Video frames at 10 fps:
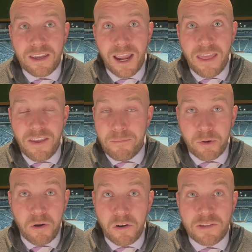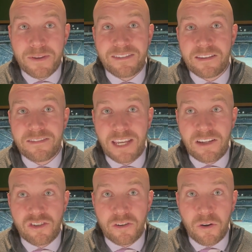And then Bernard's been
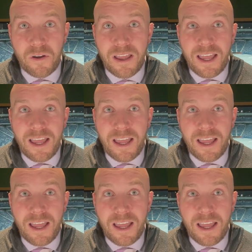sensational.